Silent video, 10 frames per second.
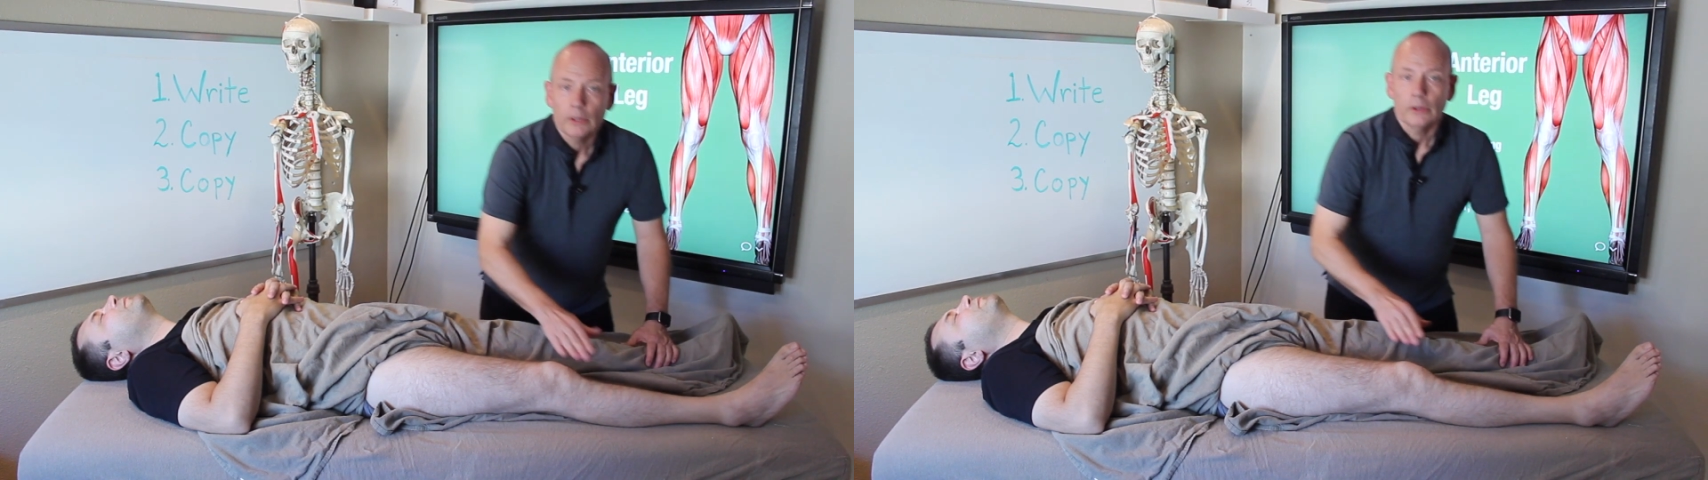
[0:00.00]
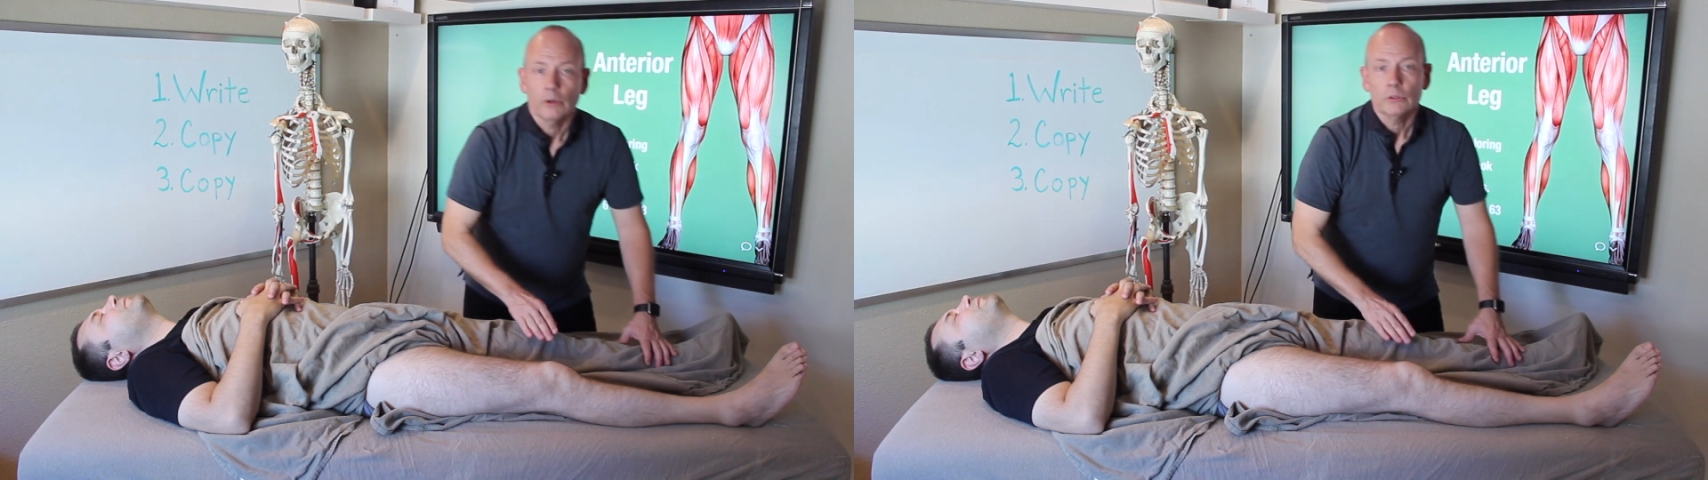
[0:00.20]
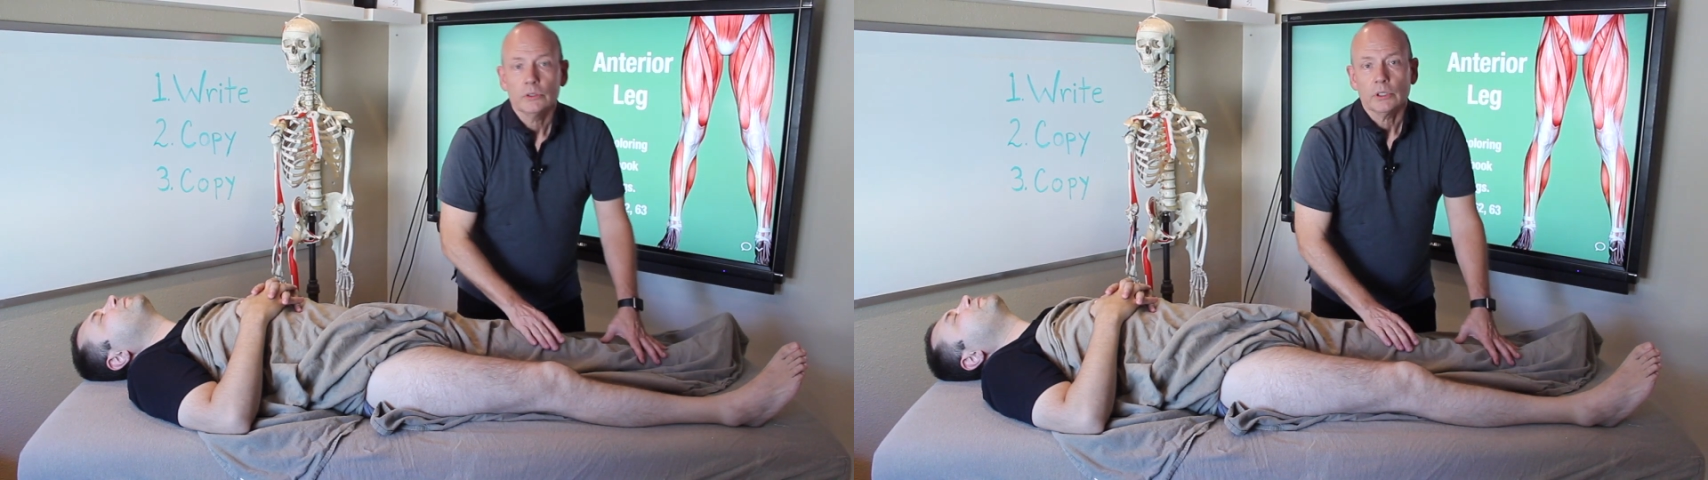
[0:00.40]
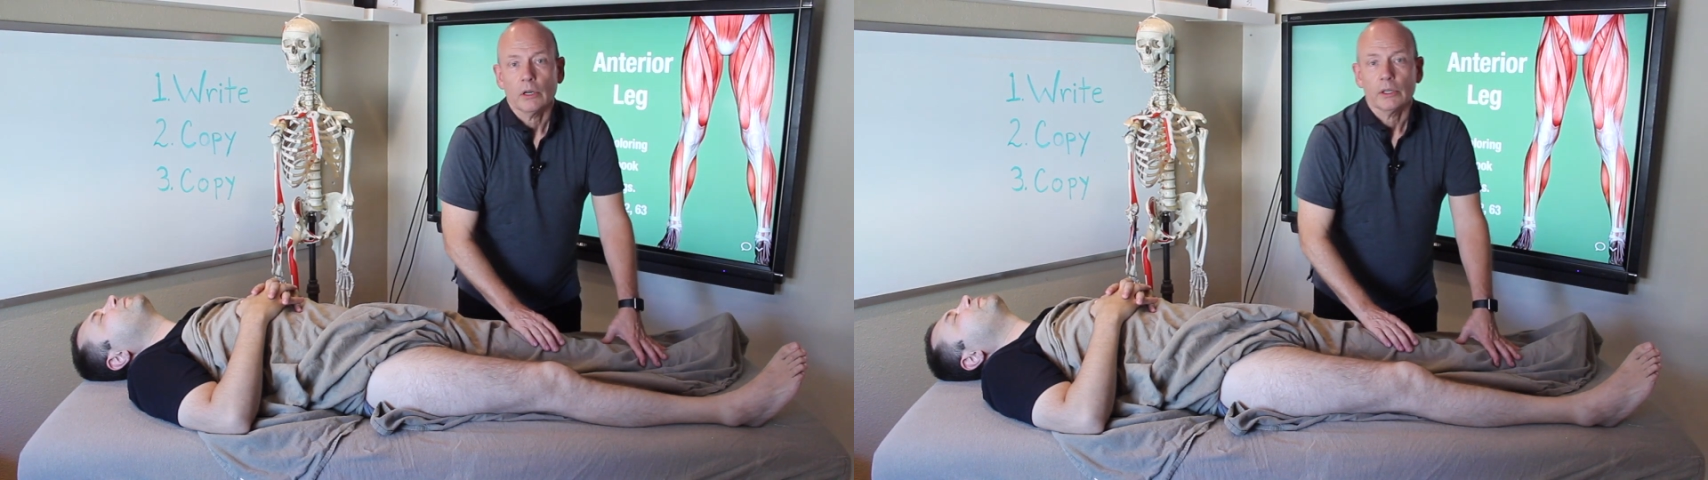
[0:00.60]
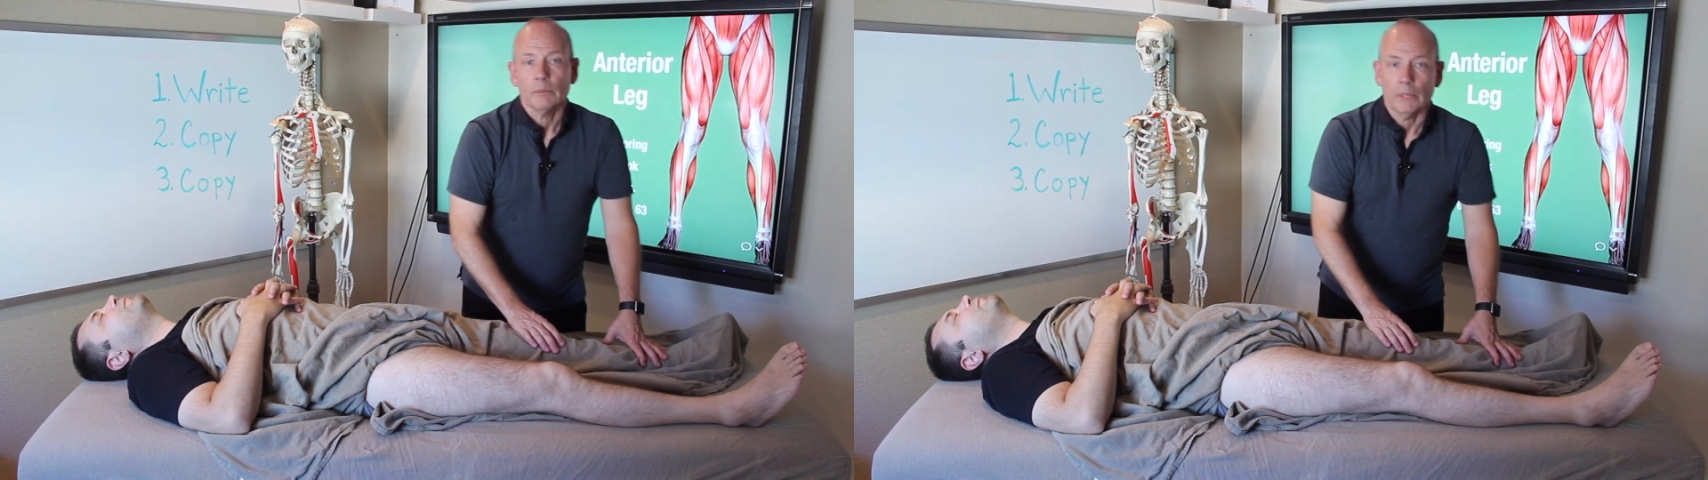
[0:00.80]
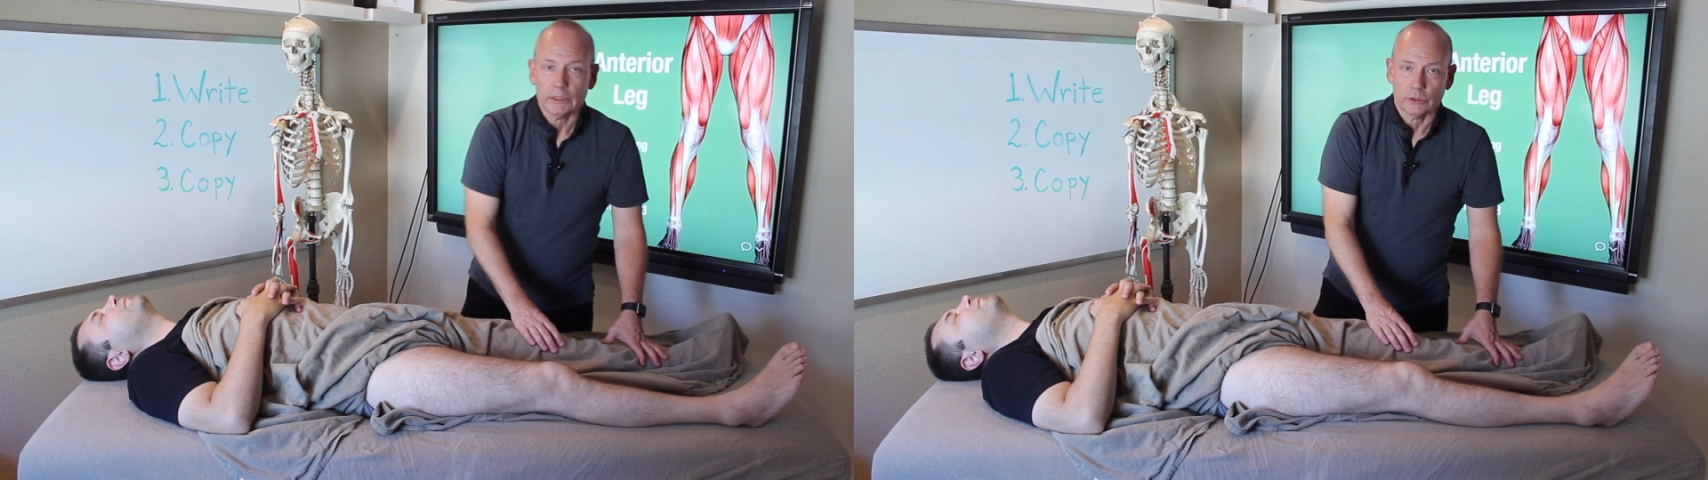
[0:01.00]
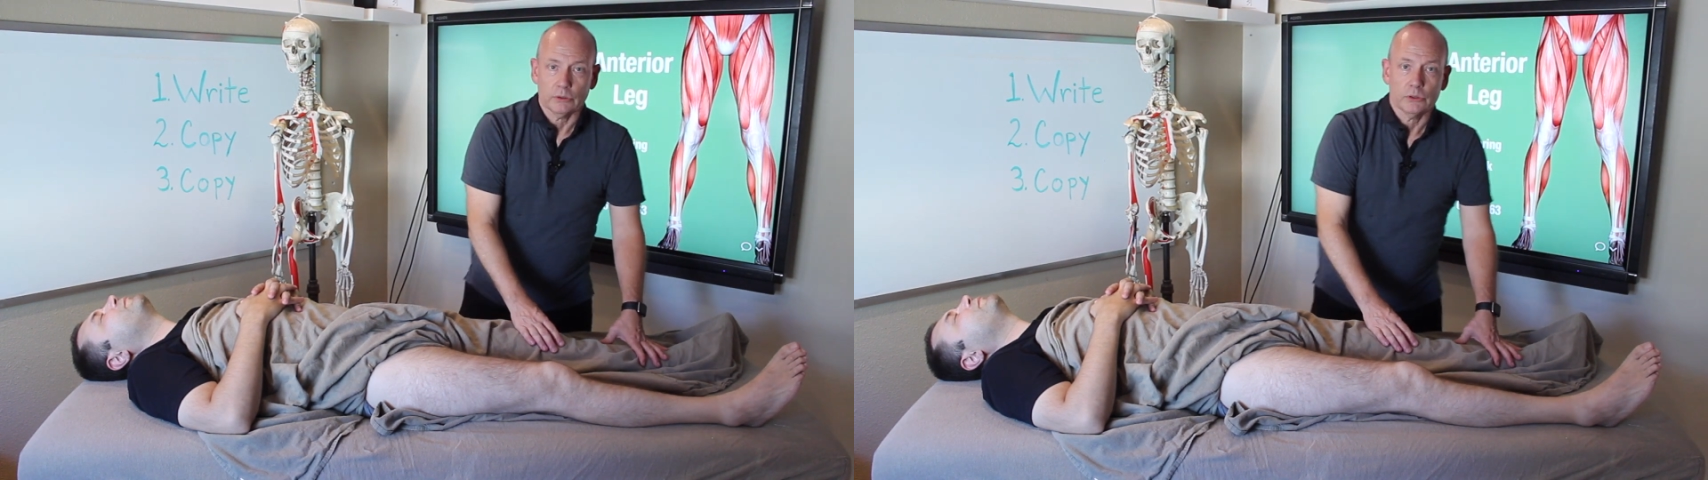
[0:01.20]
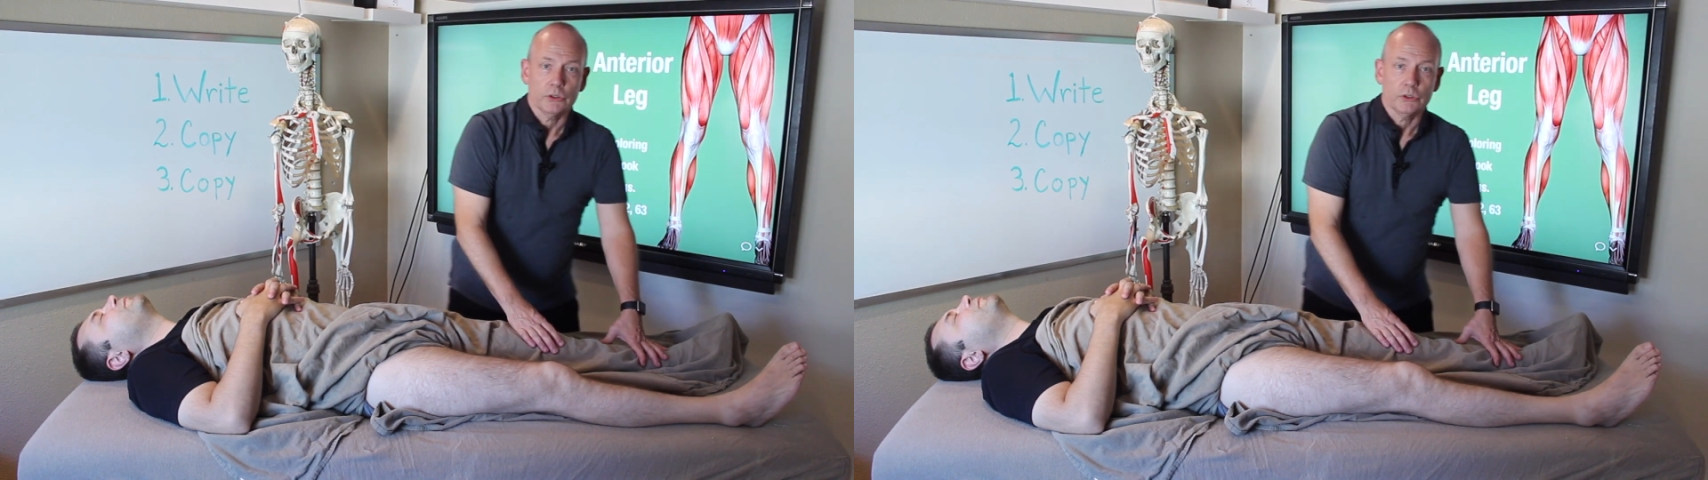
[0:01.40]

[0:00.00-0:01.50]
Those are the muscles